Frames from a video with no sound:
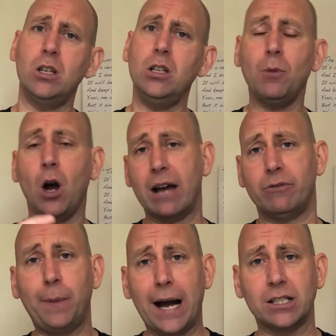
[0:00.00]
you might have
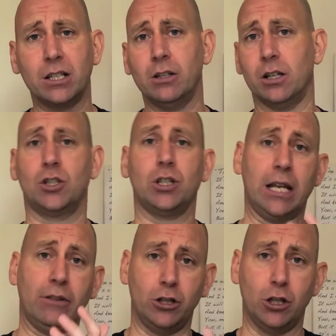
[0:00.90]
a patent that's
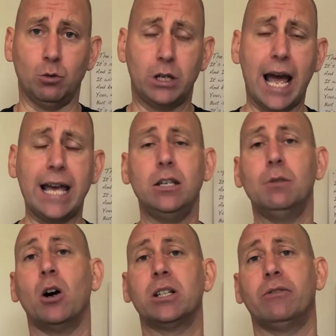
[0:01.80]
in the UK, you
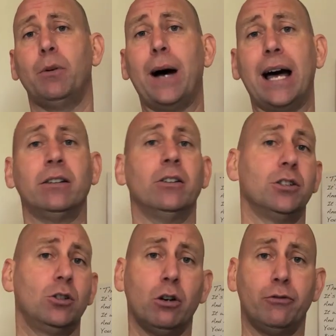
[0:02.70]
might have a patent
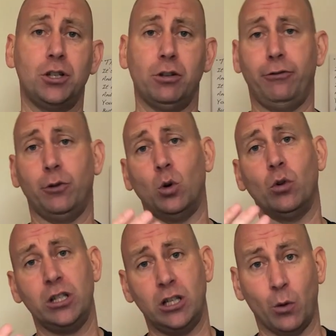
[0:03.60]
that covers you
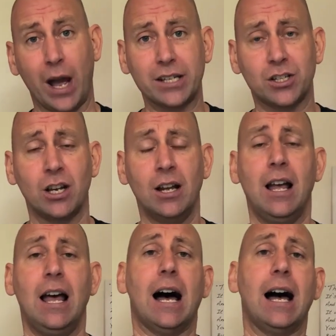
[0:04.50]
for the US,
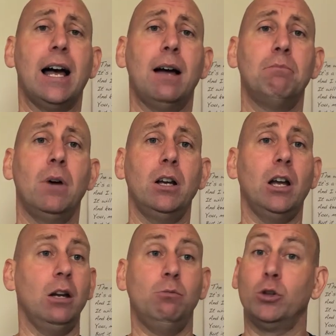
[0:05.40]
um,
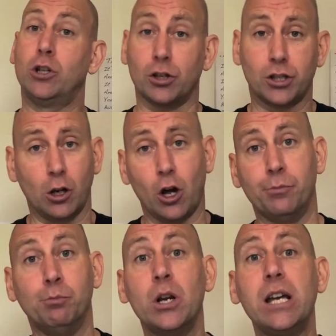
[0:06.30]
it would cost a lot
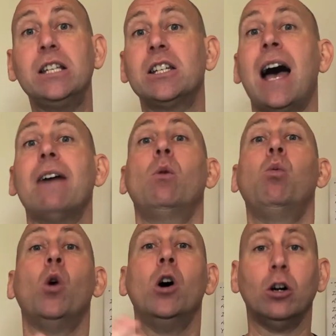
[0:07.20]
of money to have a
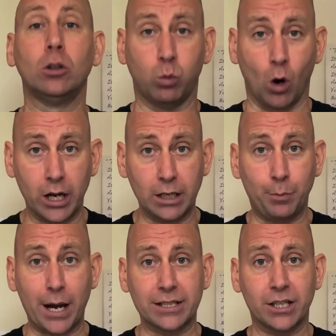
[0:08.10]
worldwide
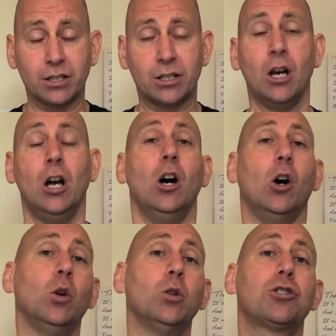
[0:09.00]
patent.
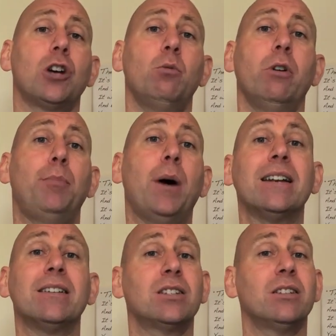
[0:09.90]
Also, with
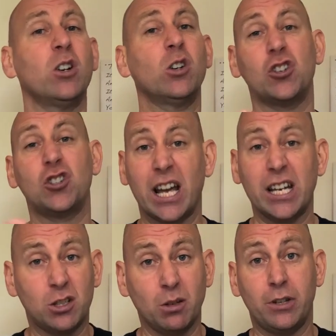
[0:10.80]
patents, they've only got to
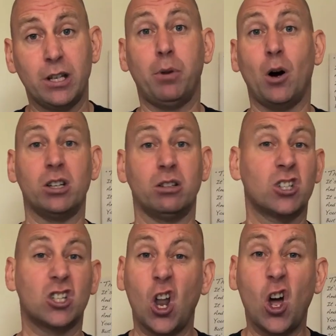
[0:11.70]
change something by
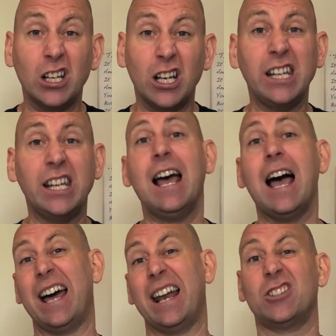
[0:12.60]
slightly,
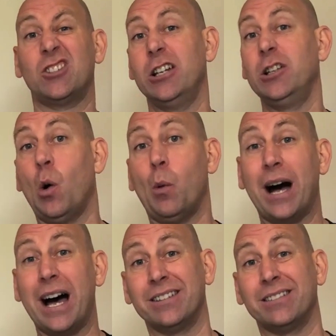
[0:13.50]
and actually, your
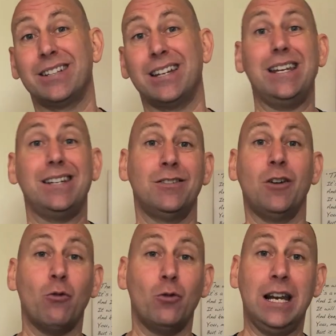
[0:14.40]
patent is
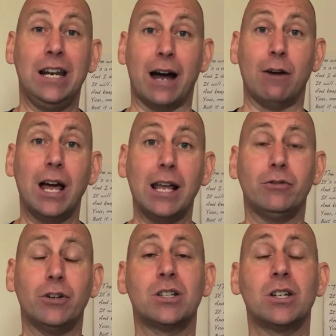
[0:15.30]
not really that
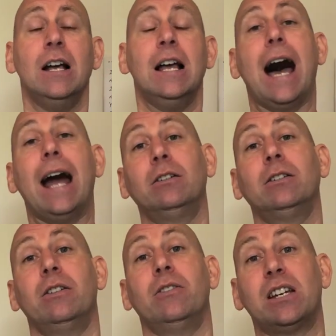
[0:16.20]
relevant. And
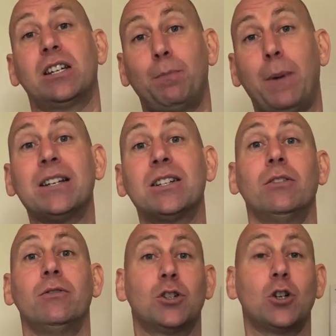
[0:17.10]
the expense
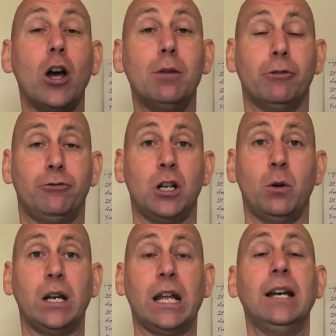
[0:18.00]
and the time of
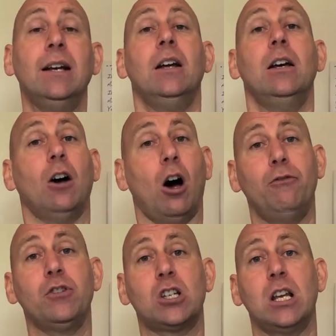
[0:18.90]
doing it
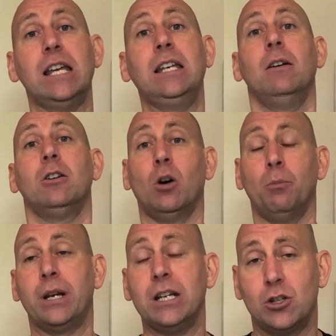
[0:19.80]
obviously
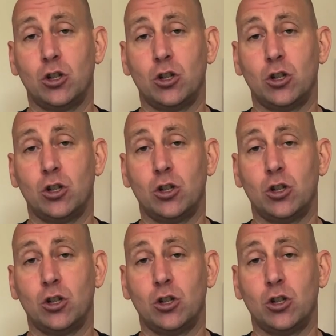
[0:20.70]
companies